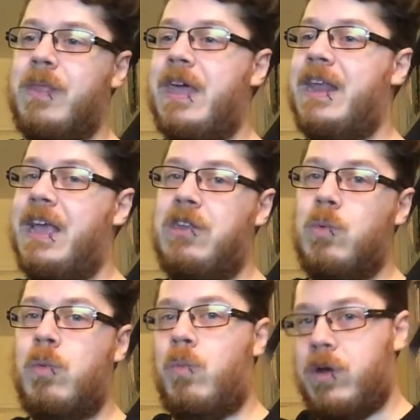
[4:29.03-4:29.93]
but then again,
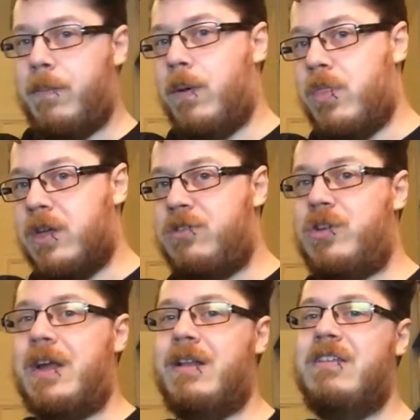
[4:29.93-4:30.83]
you wouldn't want to put the
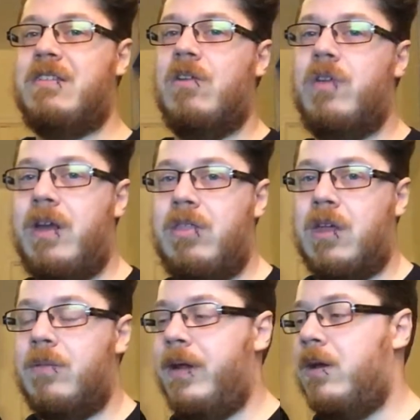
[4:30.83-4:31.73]
track list over any
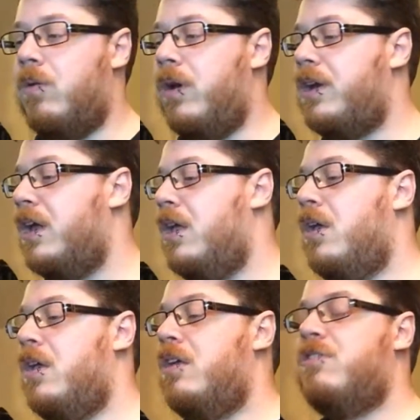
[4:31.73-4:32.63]
Thunderblade artwork.
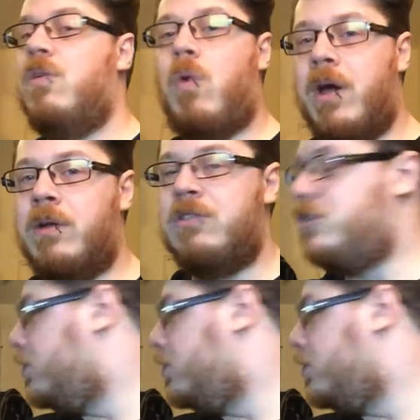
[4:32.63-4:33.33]
So why not